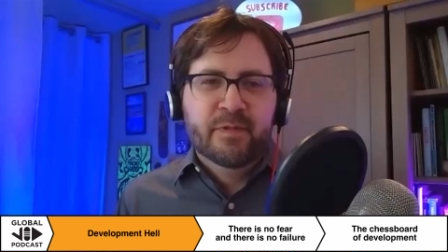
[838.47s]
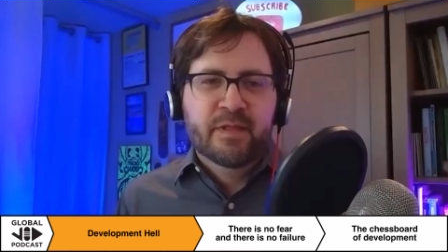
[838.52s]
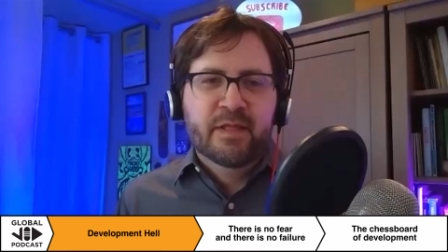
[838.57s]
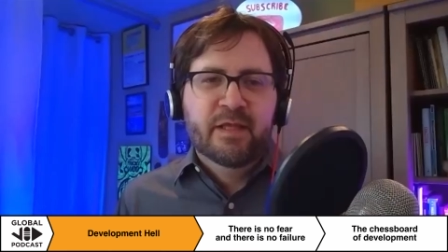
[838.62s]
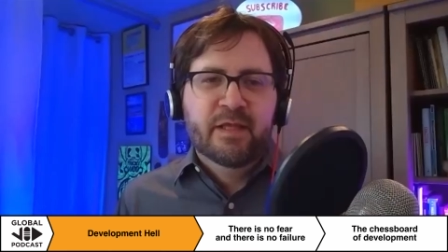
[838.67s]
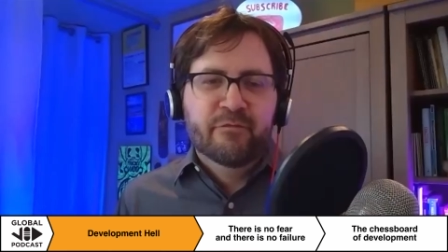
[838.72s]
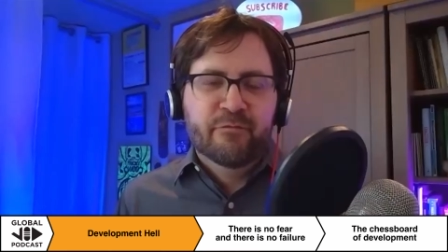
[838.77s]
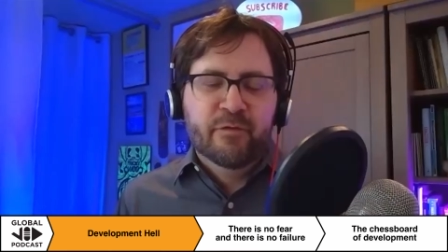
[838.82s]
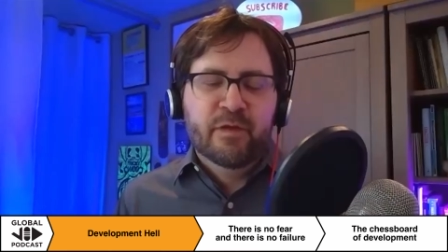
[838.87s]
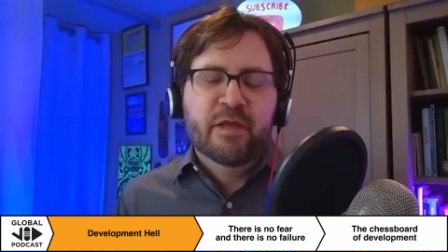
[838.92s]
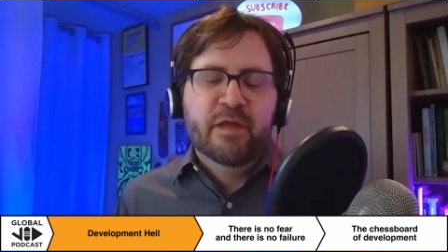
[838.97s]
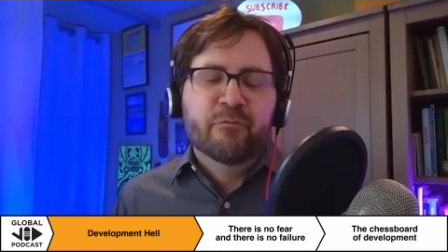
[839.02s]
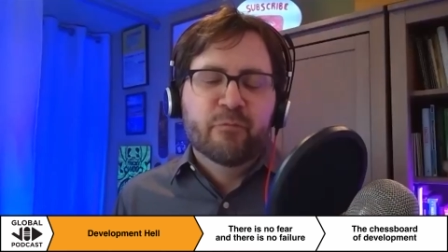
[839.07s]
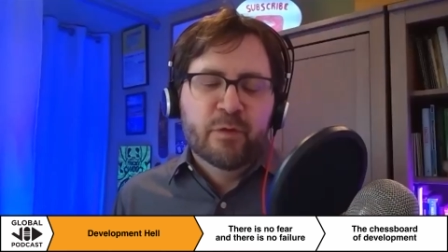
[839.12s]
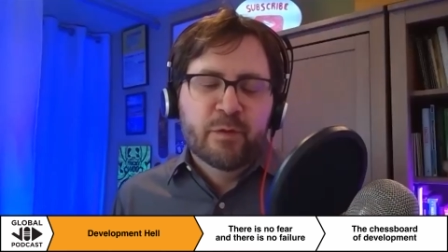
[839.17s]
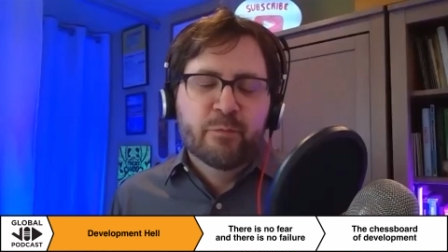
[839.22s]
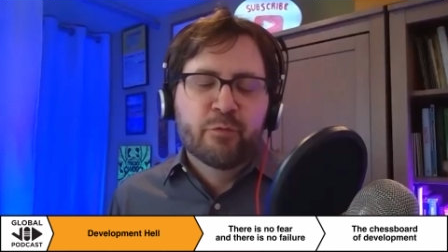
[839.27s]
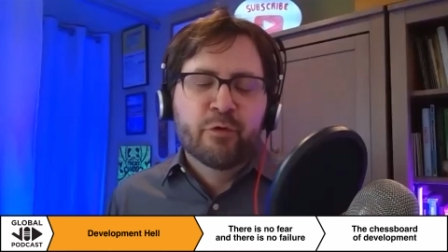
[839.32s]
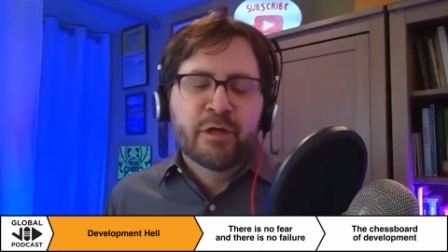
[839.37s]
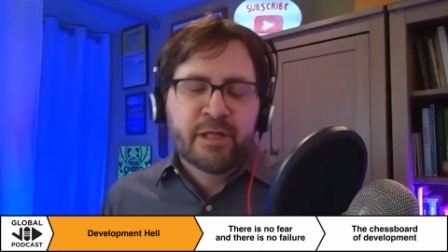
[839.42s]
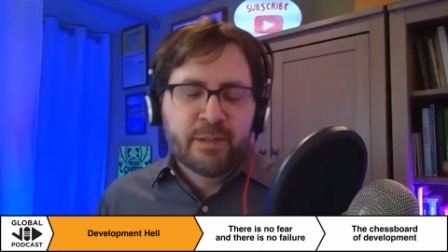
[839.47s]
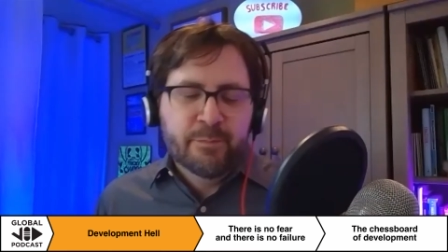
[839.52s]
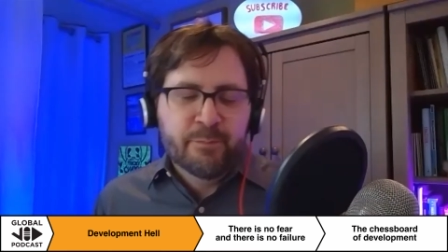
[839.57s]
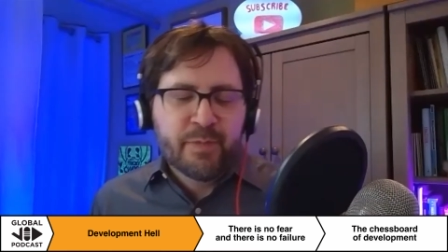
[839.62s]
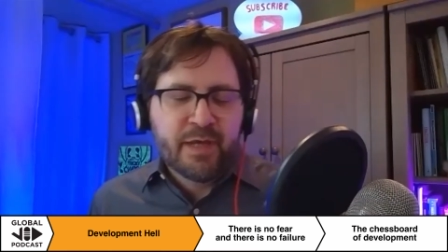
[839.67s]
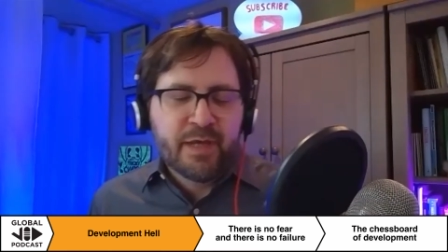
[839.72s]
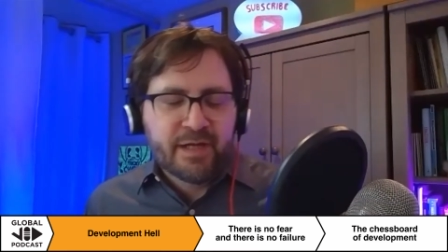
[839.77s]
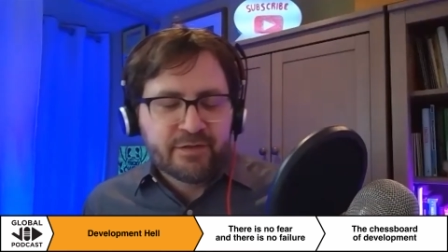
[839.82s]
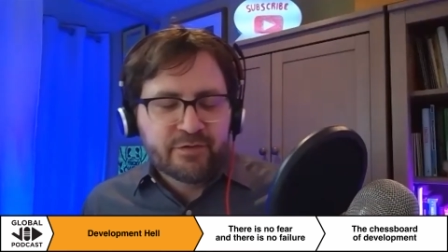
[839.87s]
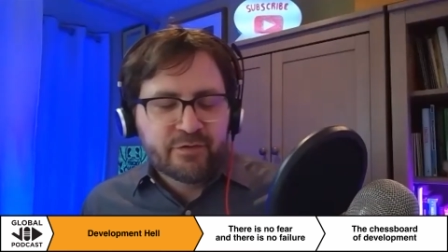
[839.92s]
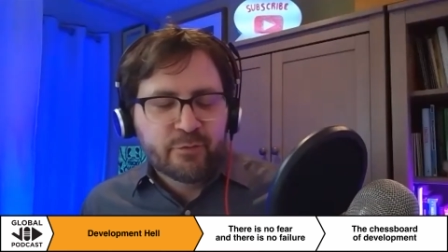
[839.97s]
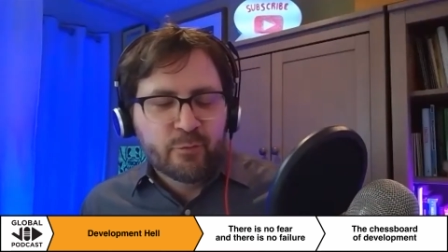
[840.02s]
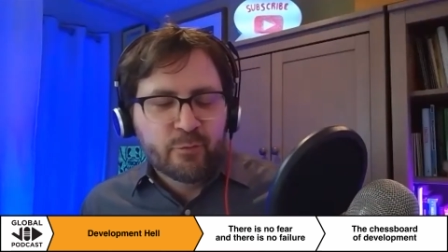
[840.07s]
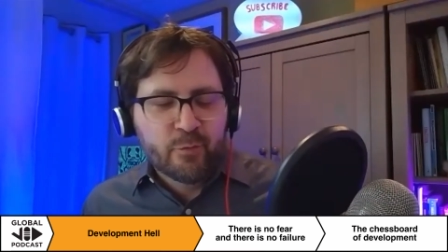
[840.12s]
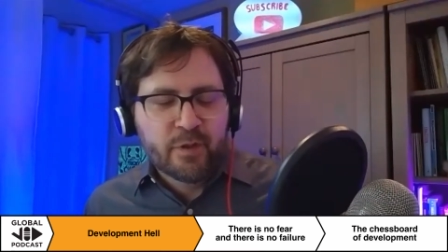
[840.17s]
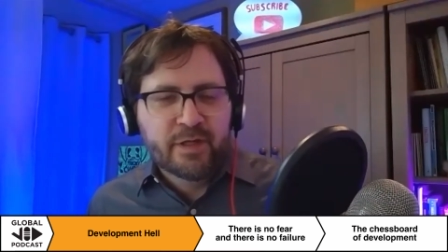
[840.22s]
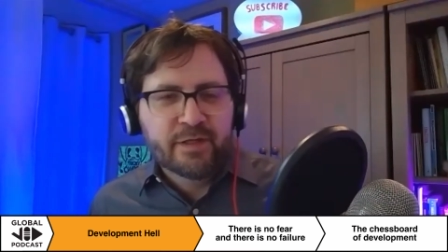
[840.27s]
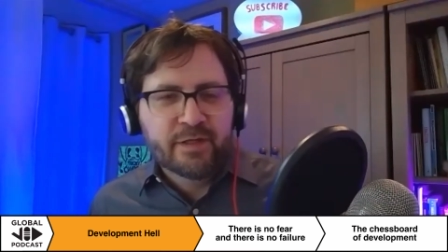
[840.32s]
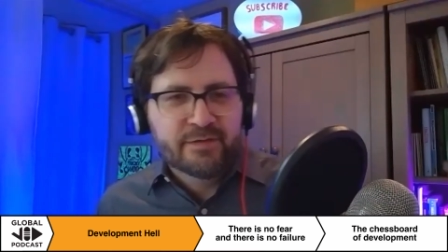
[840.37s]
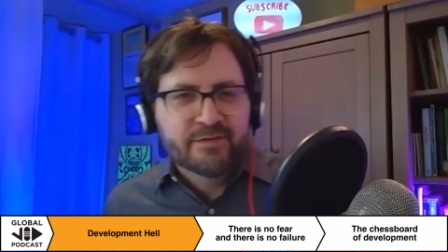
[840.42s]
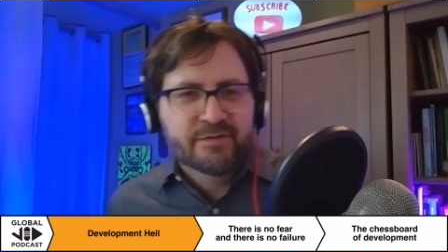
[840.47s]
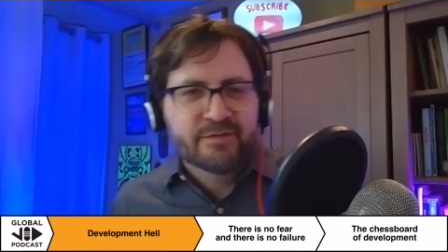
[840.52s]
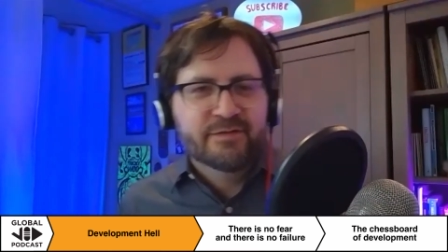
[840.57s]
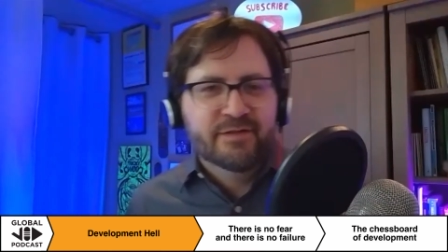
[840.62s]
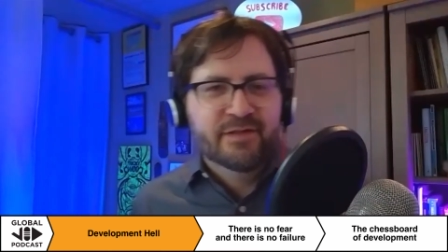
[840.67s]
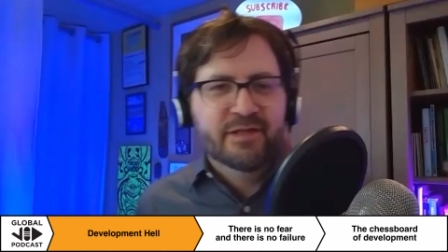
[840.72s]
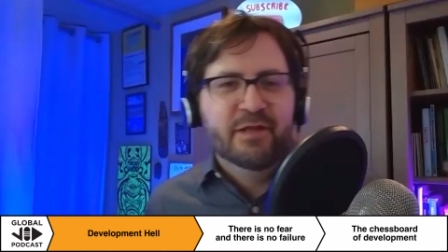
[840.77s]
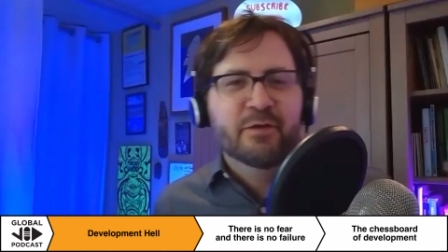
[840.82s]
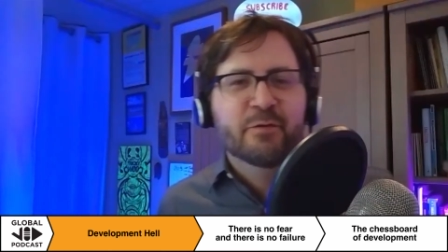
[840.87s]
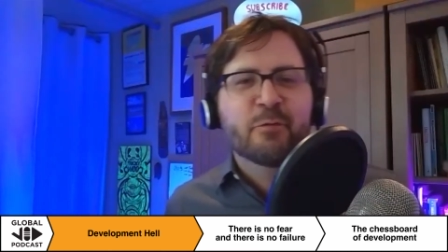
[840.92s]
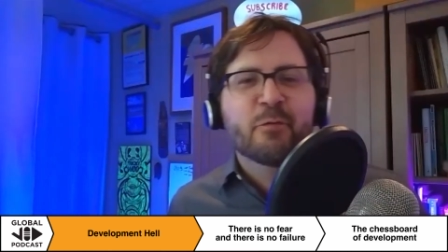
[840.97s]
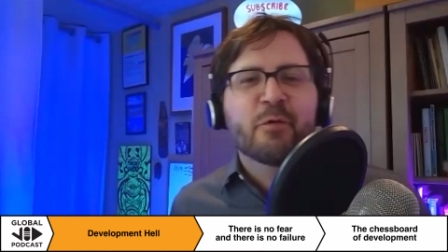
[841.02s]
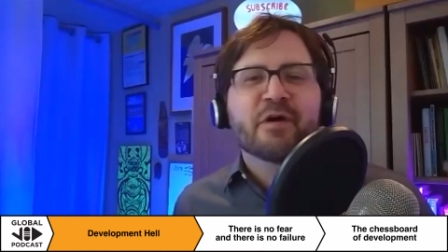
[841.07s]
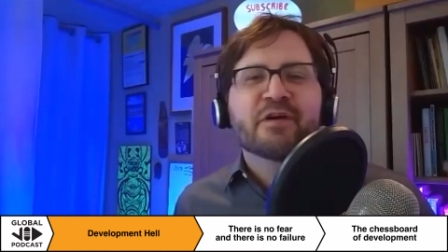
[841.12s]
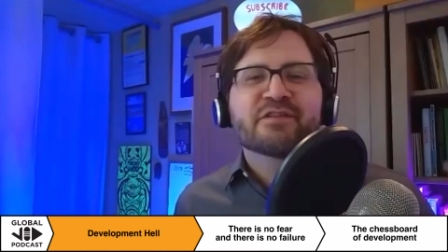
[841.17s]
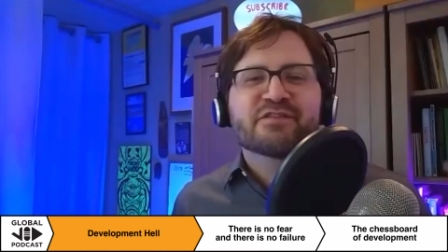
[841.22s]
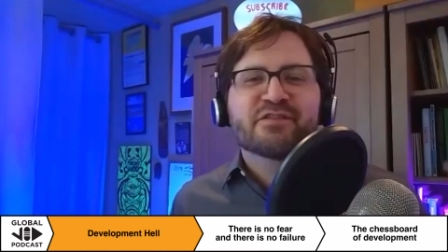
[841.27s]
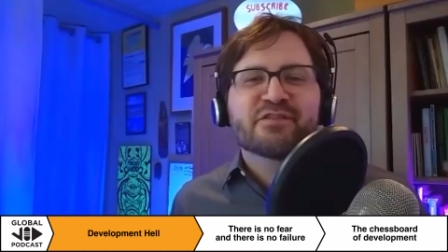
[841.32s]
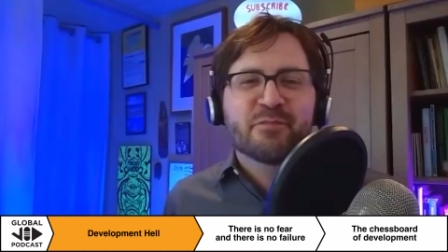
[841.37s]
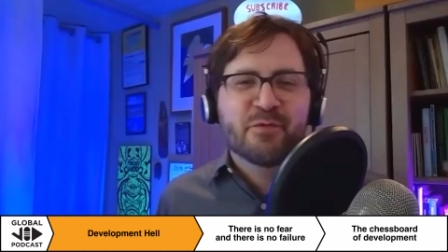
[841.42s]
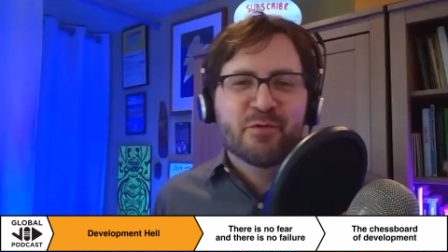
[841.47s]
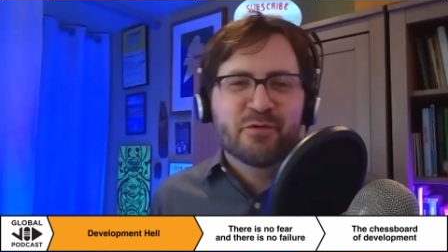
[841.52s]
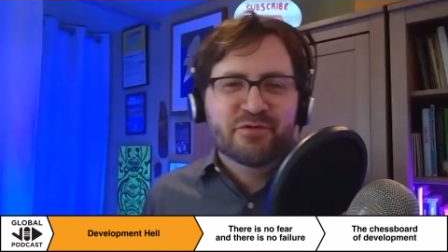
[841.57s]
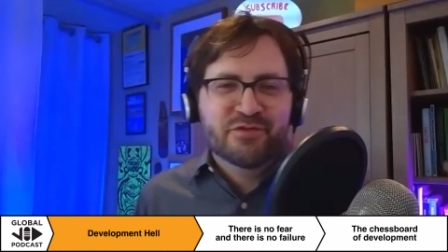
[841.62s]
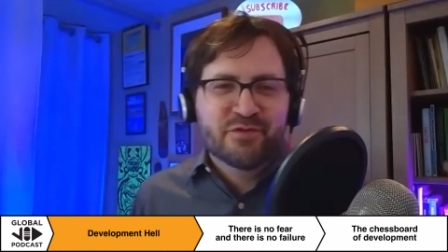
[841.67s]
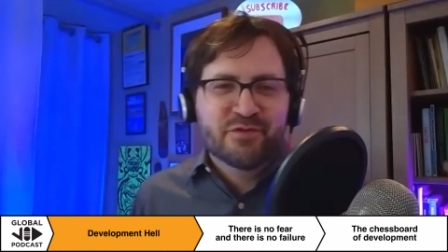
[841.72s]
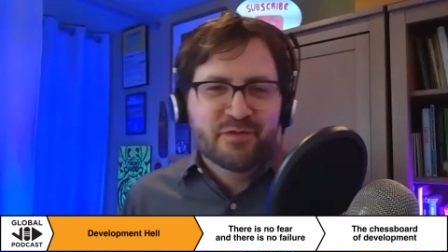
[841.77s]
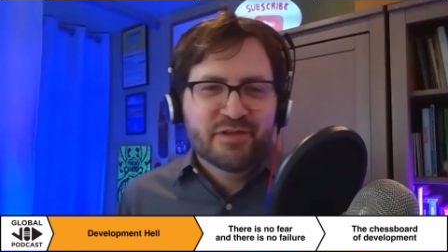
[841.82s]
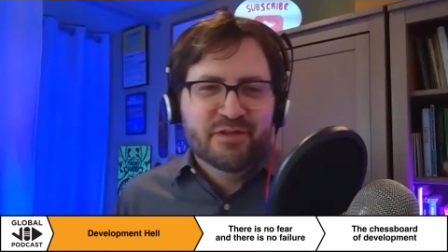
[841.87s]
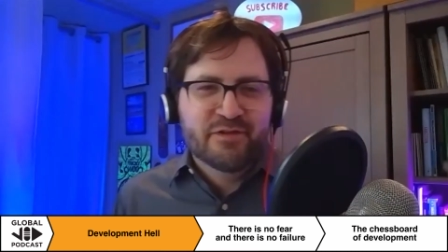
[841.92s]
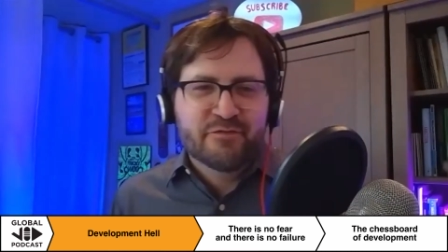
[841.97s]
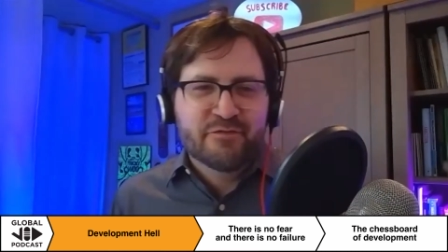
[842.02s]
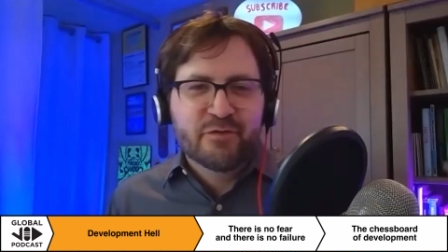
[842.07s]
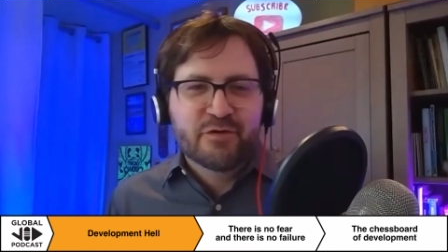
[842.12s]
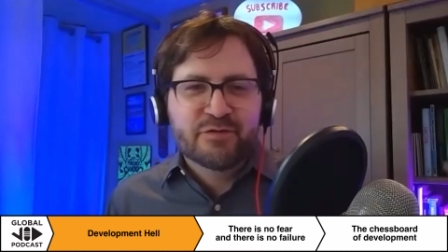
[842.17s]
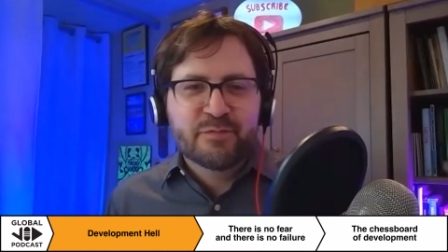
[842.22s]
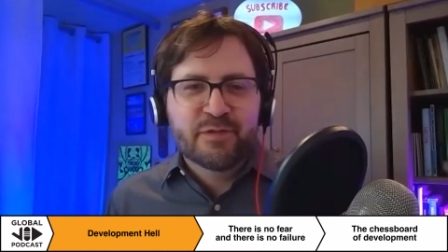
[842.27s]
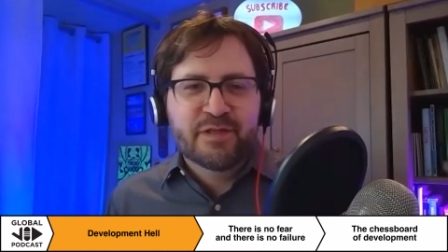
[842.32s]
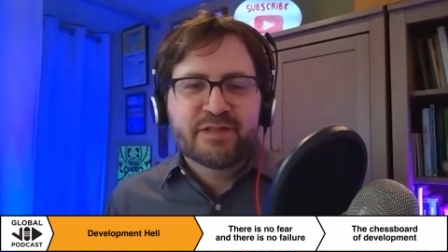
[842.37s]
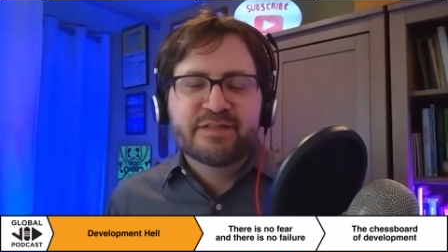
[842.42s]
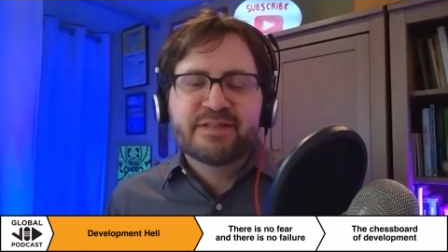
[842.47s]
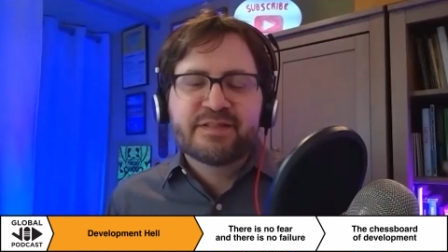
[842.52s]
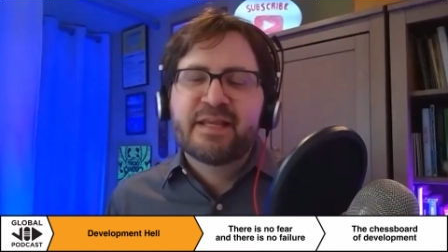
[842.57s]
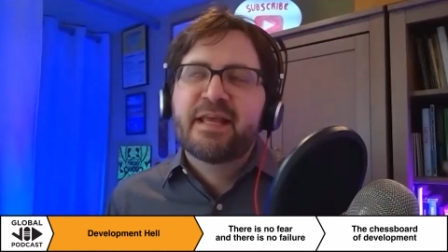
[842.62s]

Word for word: If we bring it back to what it was supposed to be in the first place.